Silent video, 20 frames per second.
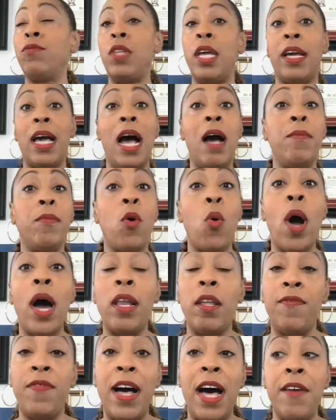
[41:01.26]
think I'm
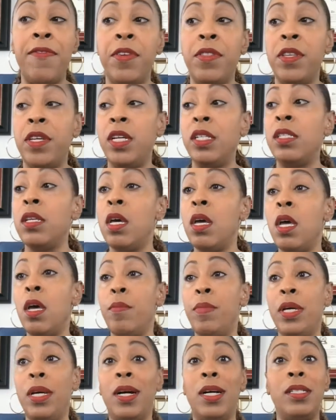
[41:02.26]
qualified for this,
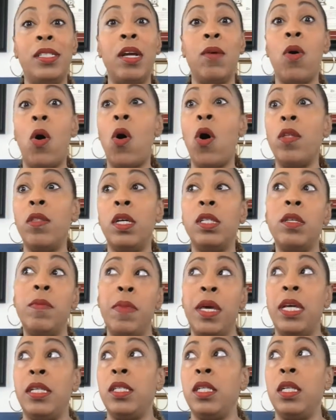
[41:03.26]
because there were all these
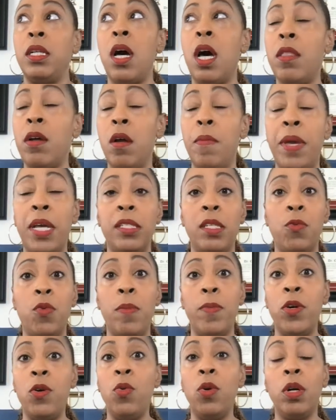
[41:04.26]
other amazing
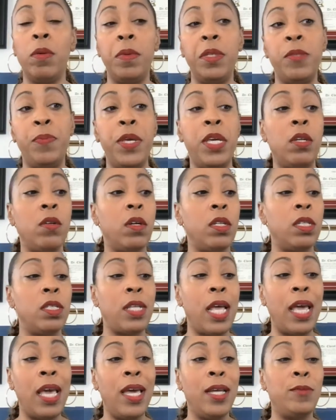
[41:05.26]
women who were going to be speaking on the
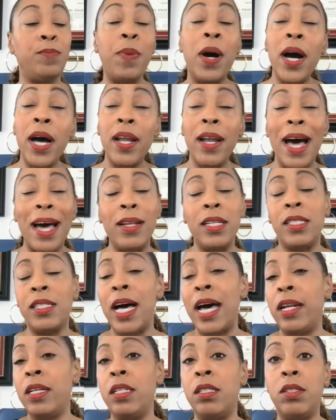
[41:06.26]
stage. But I
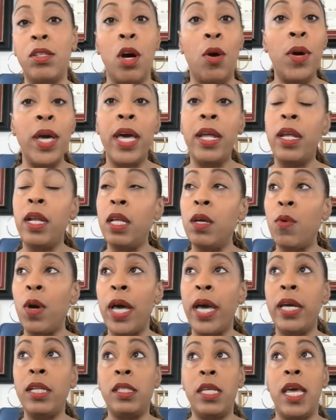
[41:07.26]
decided to just go ahead
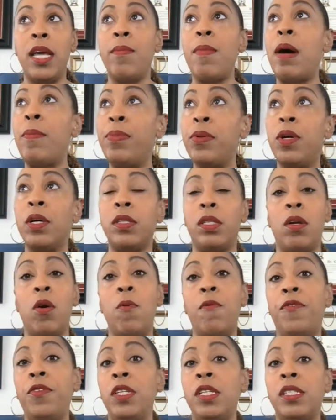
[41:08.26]
anyway, take my books and
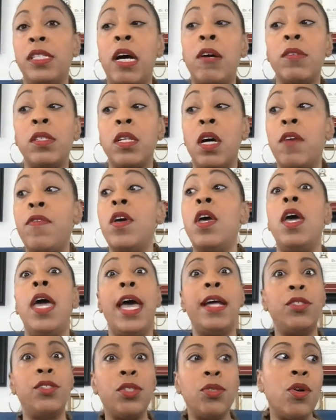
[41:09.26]
hopefully sell stuff.
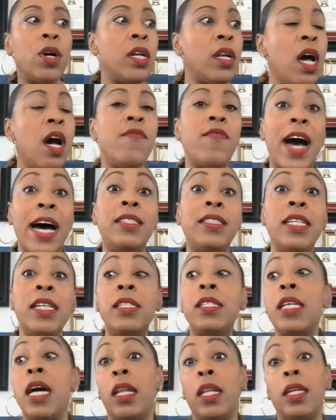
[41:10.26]
And sure enough, I did
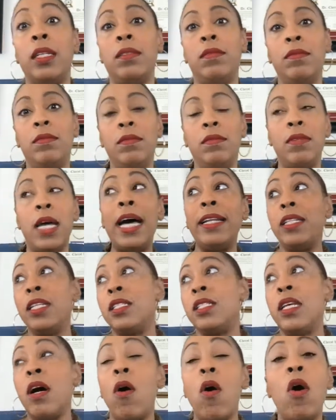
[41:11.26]
sell it. I did
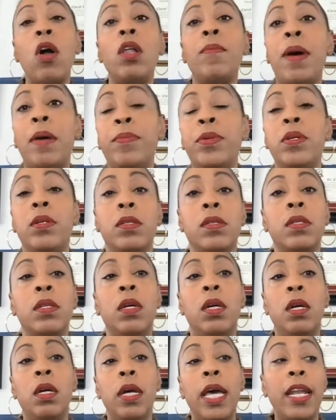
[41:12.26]
sell all of my books,
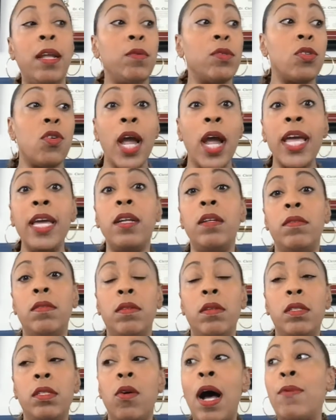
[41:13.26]
and it was great.
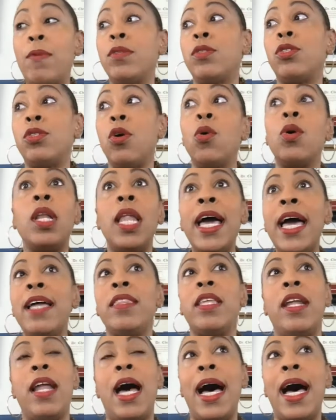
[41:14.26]
So I was so glad
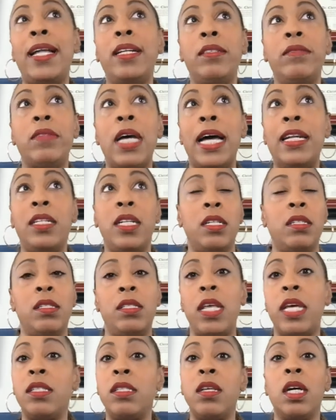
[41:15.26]
that I didn't
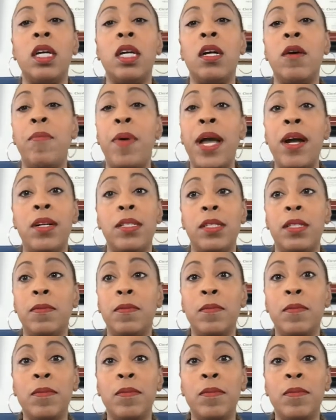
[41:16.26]
stay stuck in comparison.